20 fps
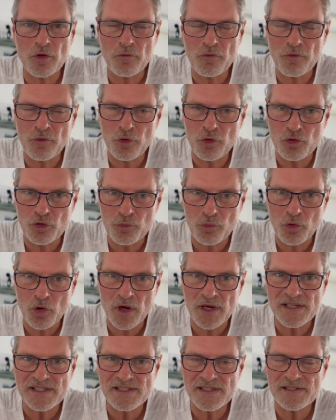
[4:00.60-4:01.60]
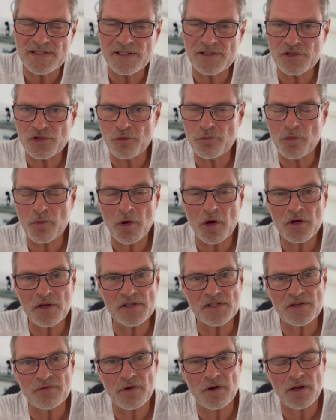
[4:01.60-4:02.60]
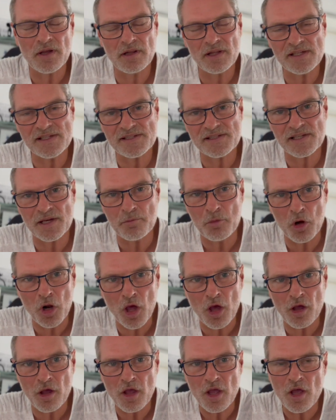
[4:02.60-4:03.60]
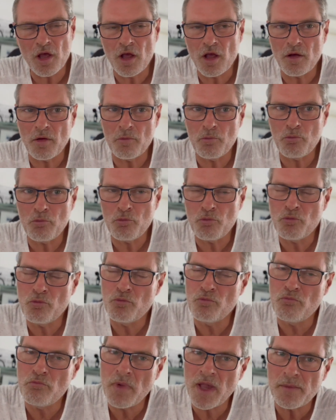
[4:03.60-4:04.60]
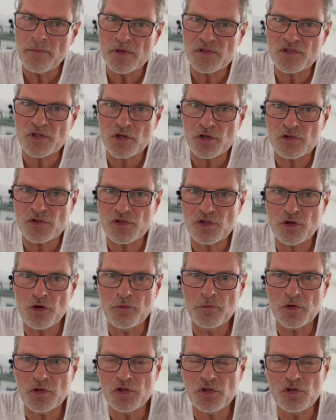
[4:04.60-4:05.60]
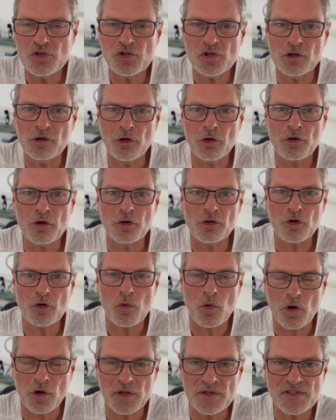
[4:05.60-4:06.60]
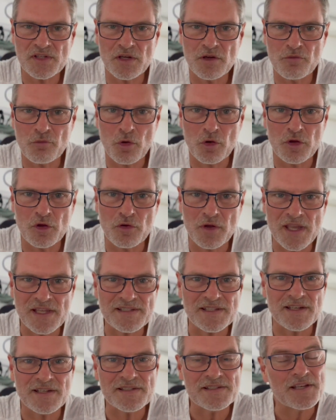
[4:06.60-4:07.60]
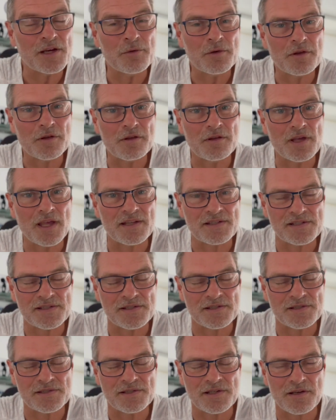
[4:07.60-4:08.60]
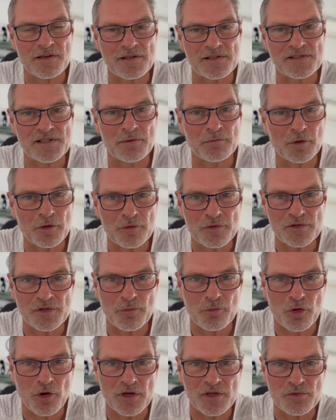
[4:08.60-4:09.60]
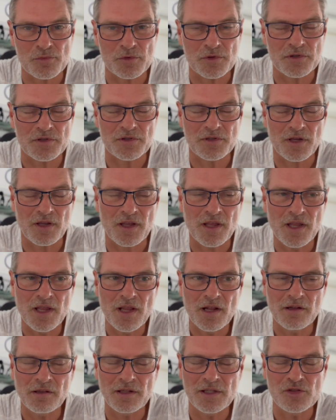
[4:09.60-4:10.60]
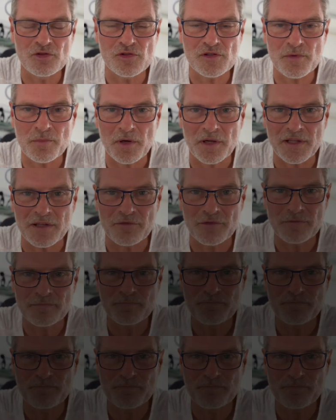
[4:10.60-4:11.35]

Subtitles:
the food prices in supermarkets are fairly similar, maybe as a consumer you should look at the quality of what you're getting and see whether that's as similar as the price would lead you to believe.